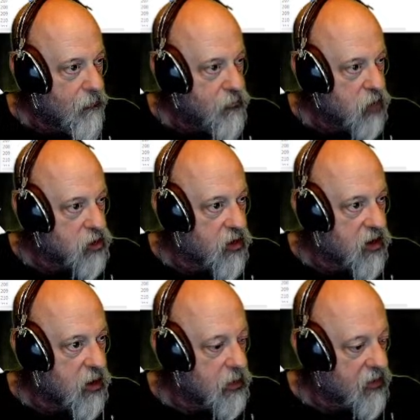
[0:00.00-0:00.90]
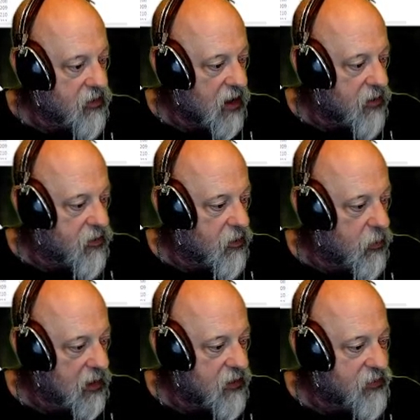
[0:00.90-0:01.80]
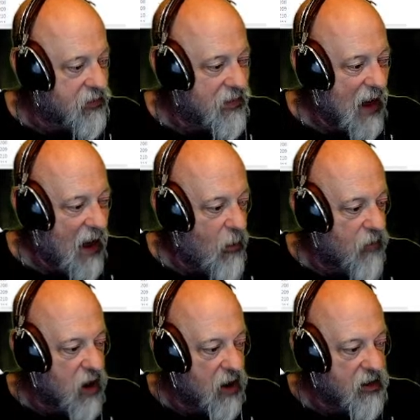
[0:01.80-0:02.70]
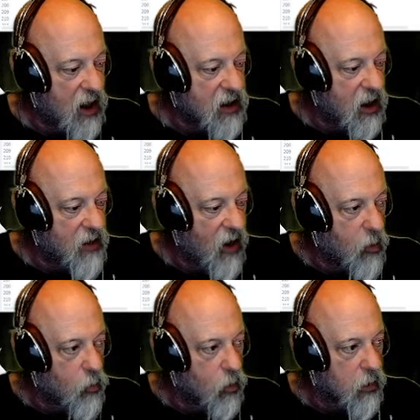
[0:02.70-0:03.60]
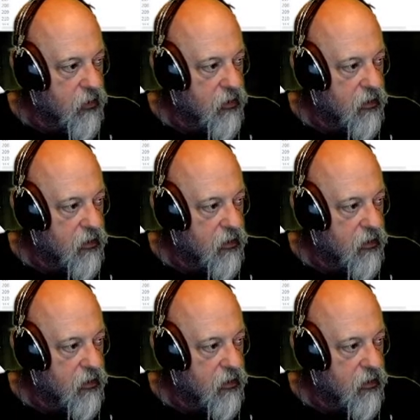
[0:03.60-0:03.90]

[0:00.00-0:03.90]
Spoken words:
Just to see what it says. So at least now I've got an idea of how it works.